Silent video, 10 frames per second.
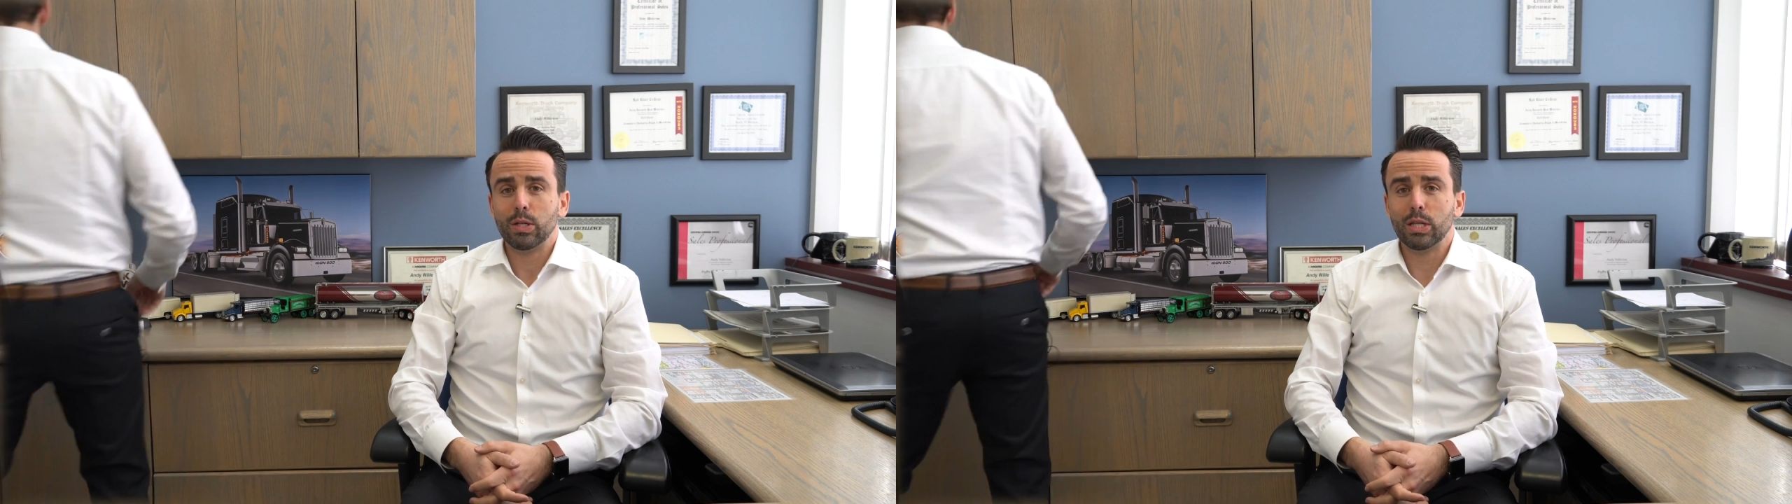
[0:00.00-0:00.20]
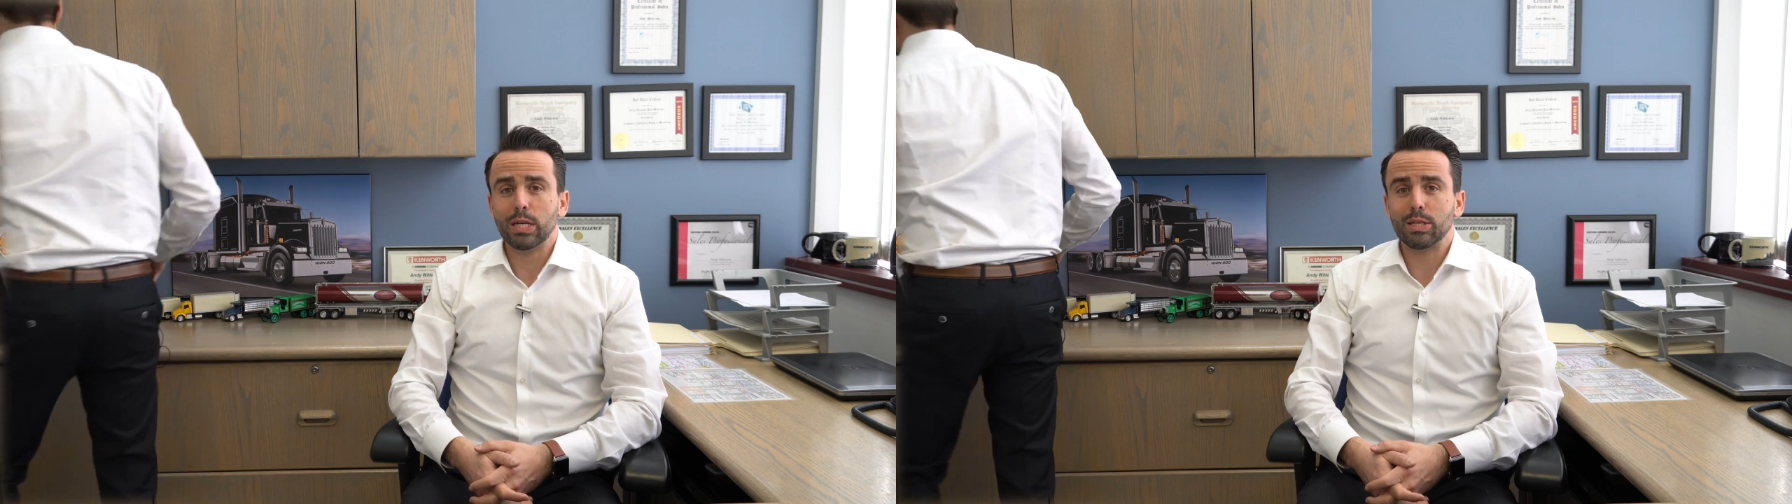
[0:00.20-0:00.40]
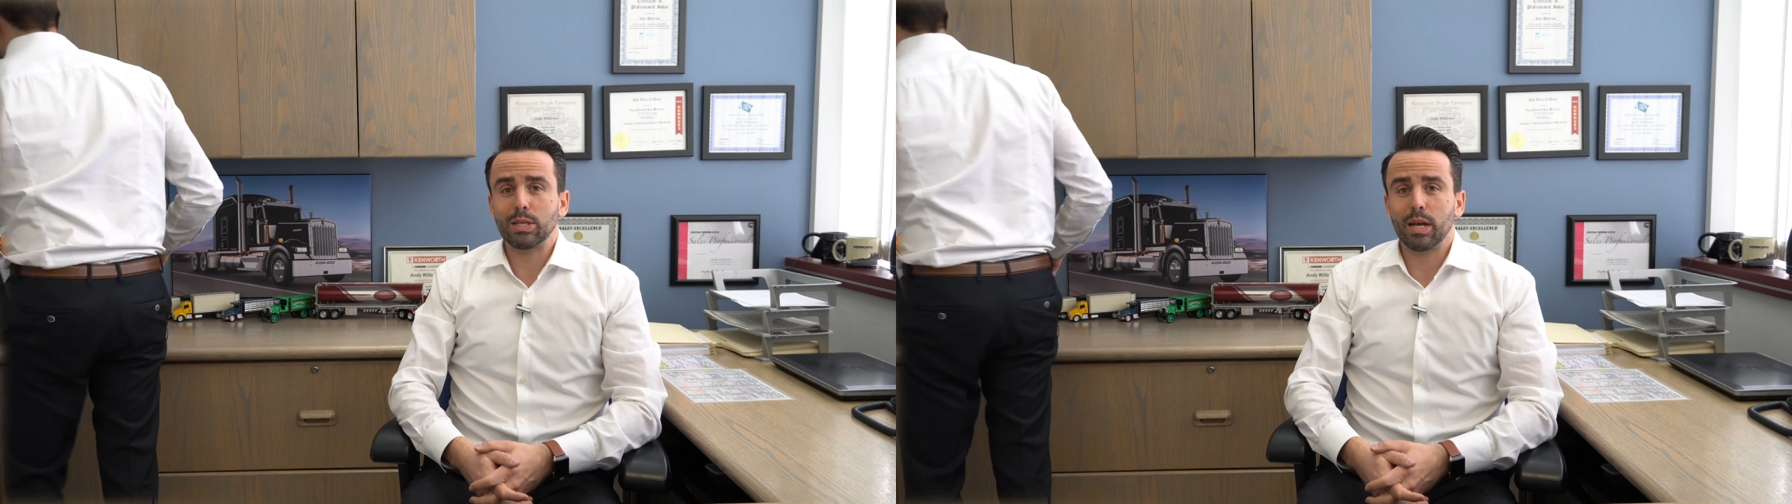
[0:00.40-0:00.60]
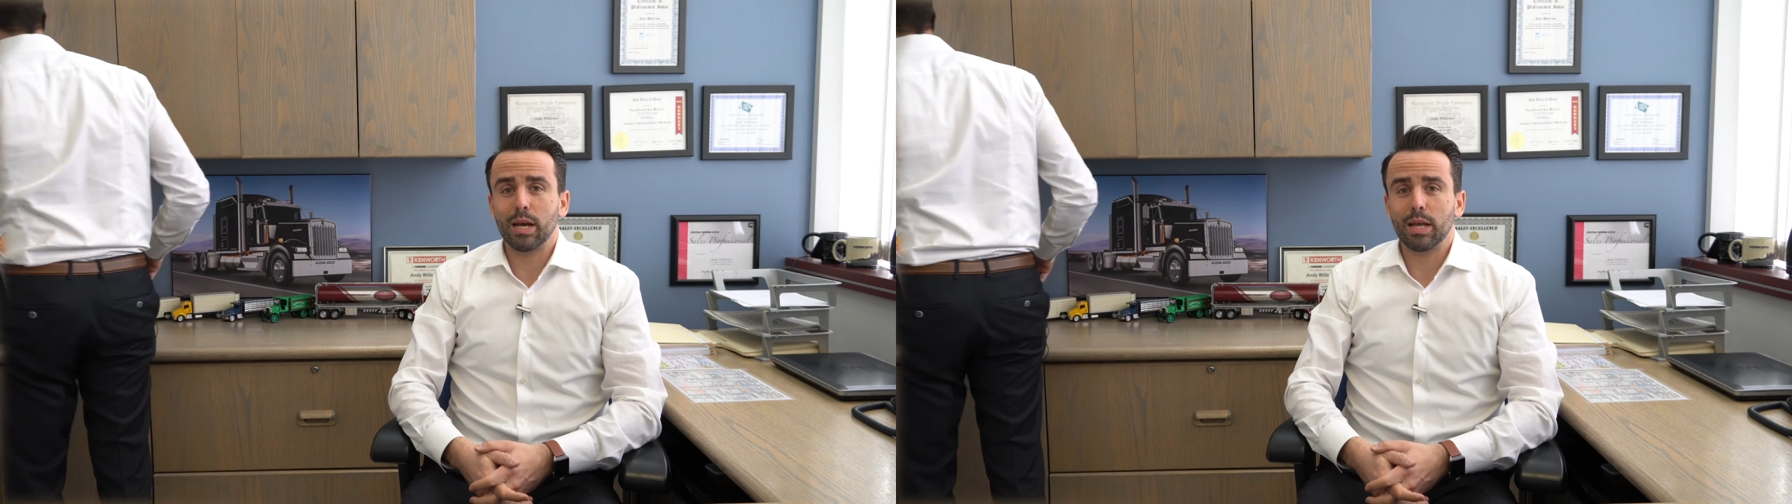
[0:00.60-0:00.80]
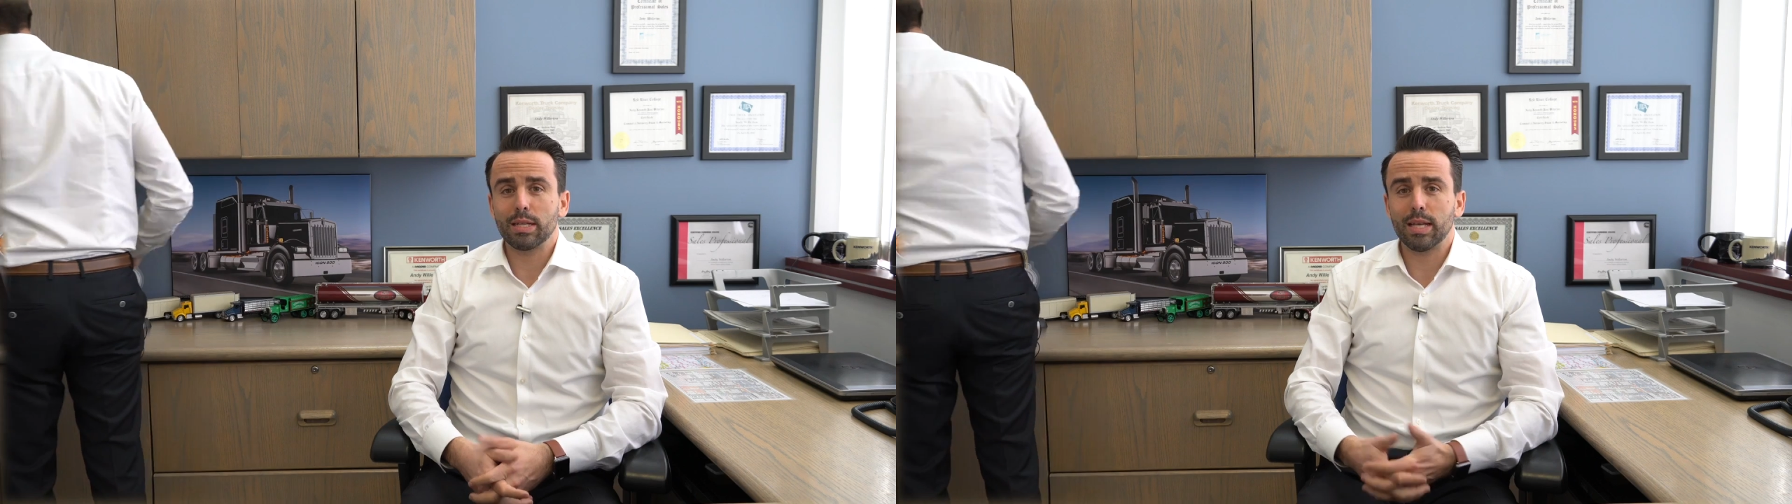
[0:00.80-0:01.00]
let's
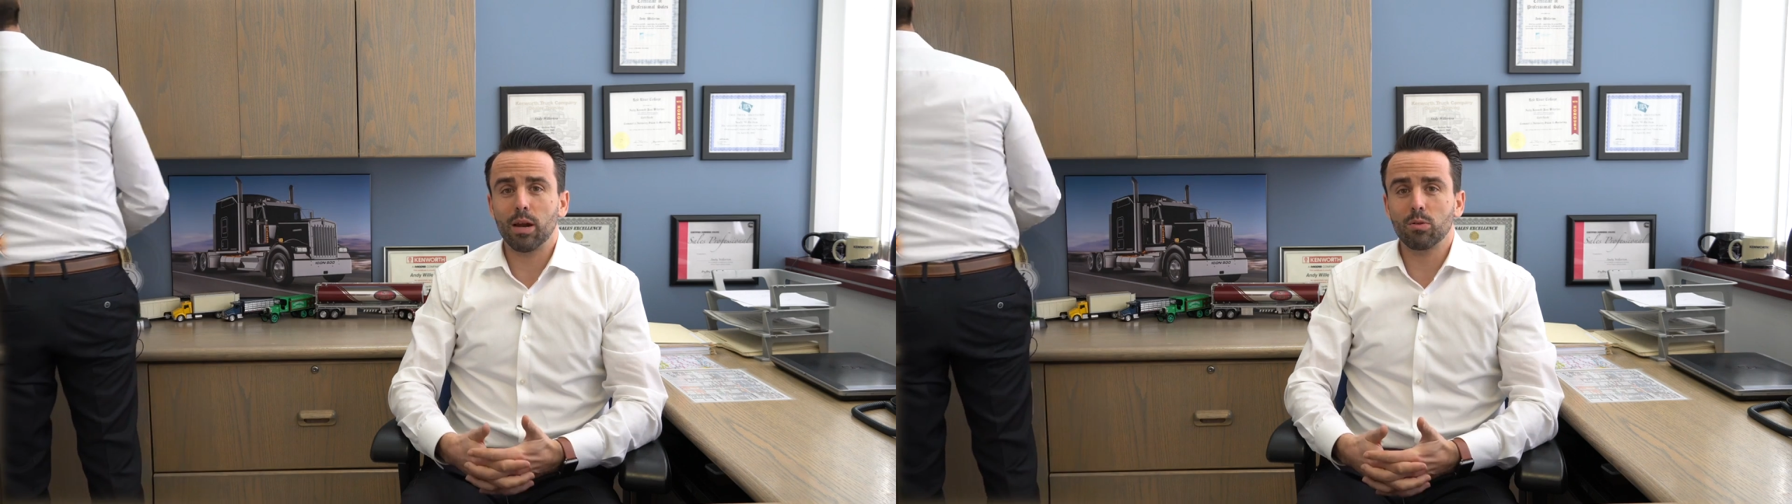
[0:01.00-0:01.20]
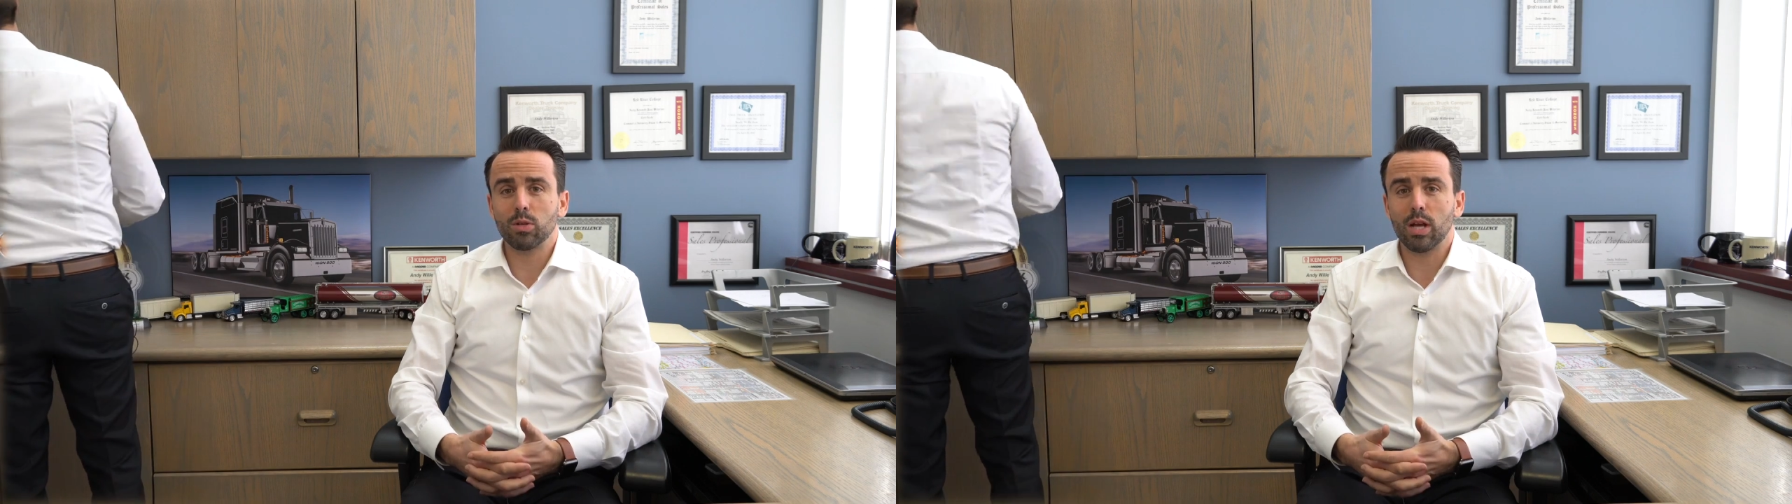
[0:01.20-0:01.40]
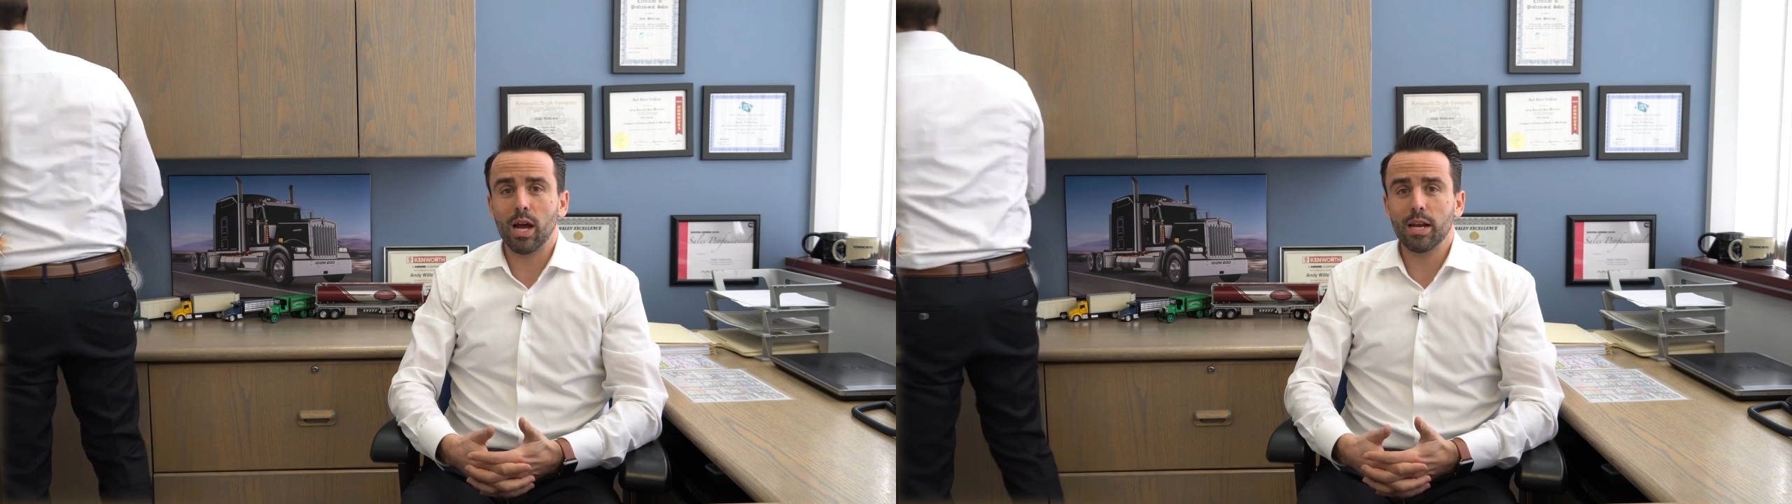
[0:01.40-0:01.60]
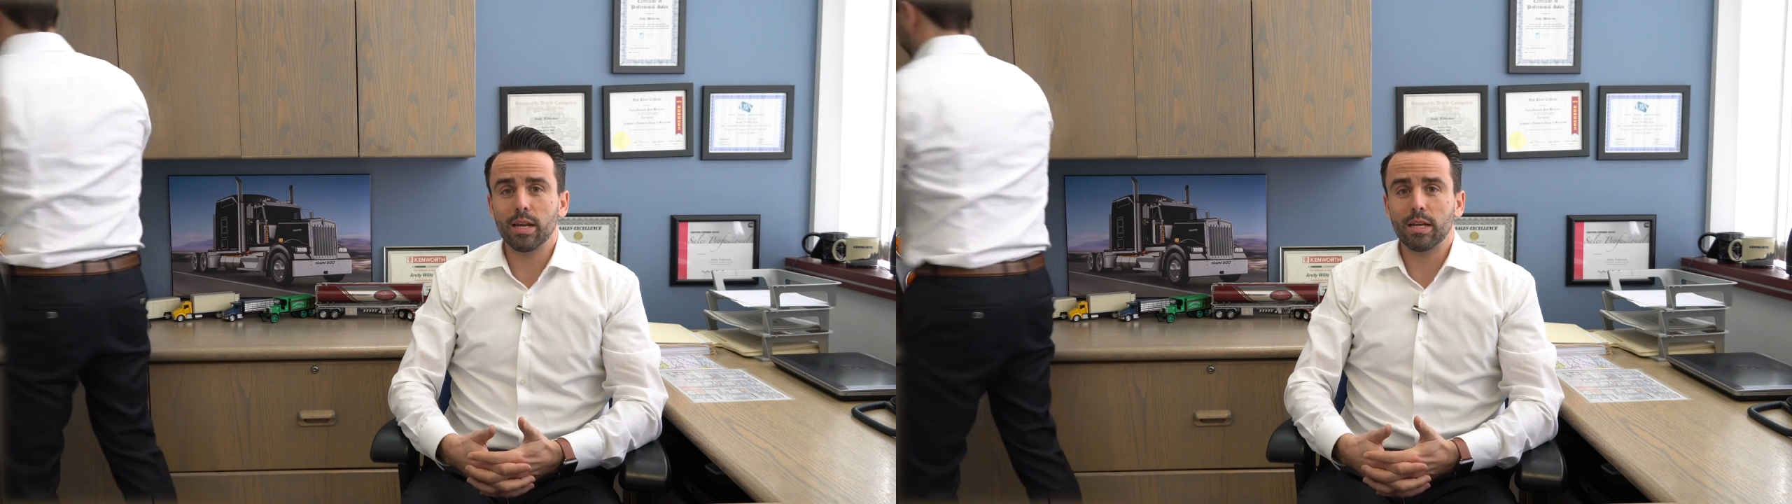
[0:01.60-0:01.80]
head outside